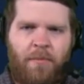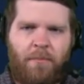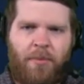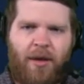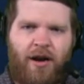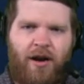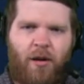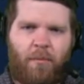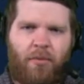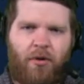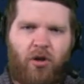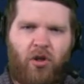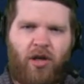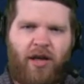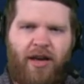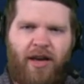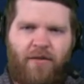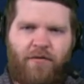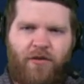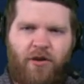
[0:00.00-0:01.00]
Biddy
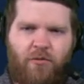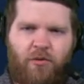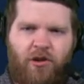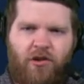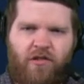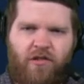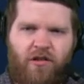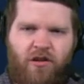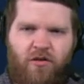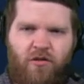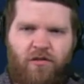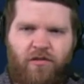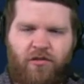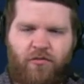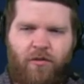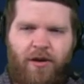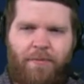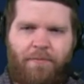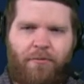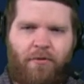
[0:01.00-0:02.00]
DeBulli, if you would choose
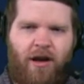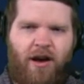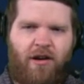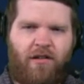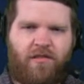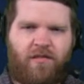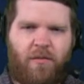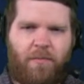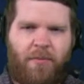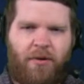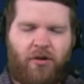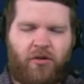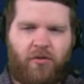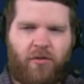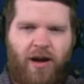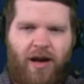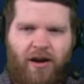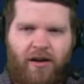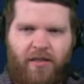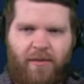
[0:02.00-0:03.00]
three players to build
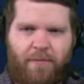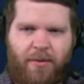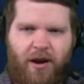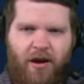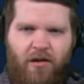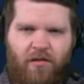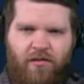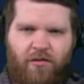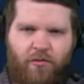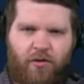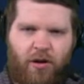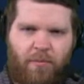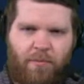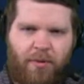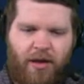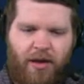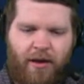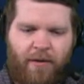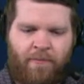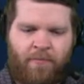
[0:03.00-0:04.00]
around on the Bears, who would it
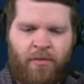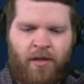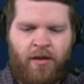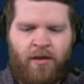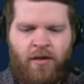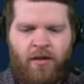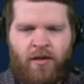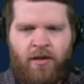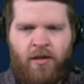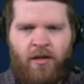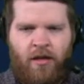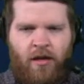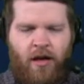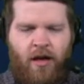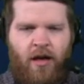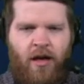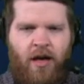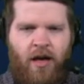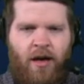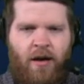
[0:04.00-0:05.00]
be?
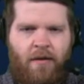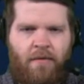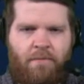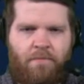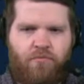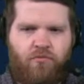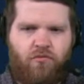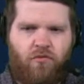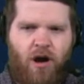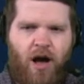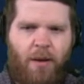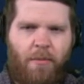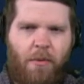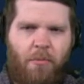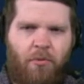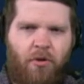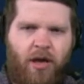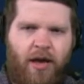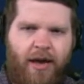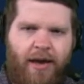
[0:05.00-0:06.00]

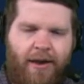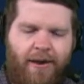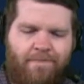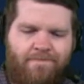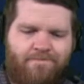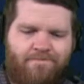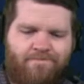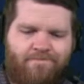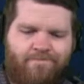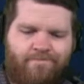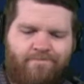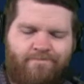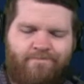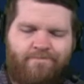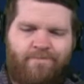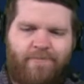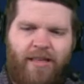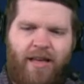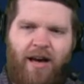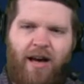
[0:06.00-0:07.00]
Probably
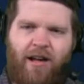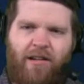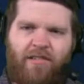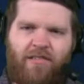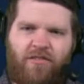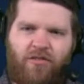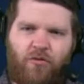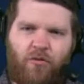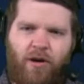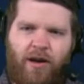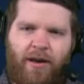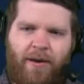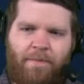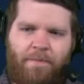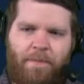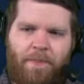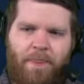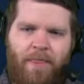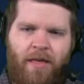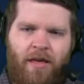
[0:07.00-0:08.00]
three.
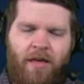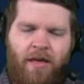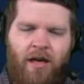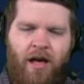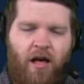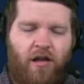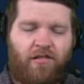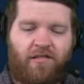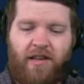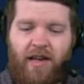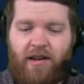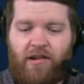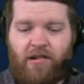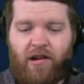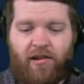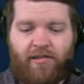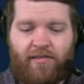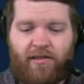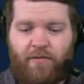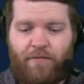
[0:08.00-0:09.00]
I'll say
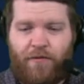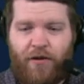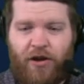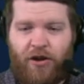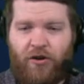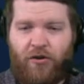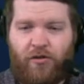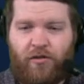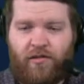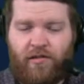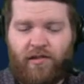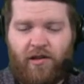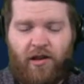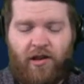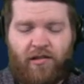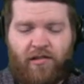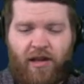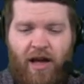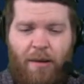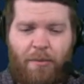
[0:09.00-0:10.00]
Justin Fields
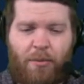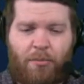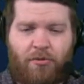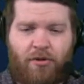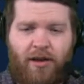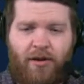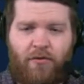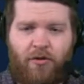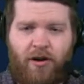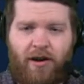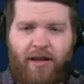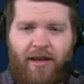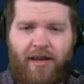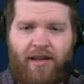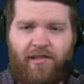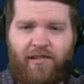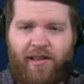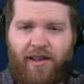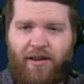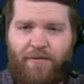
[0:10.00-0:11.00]
because I'm a believer in
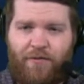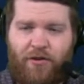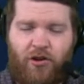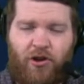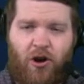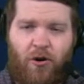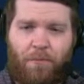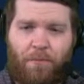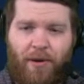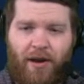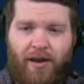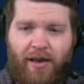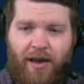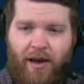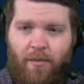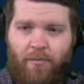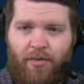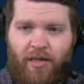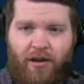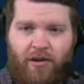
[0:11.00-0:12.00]
his, and if you don't pick
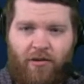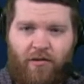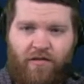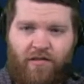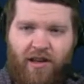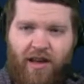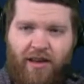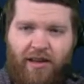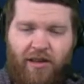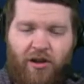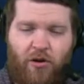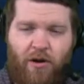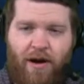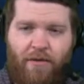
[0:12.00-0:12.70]
him, then you're saying you don't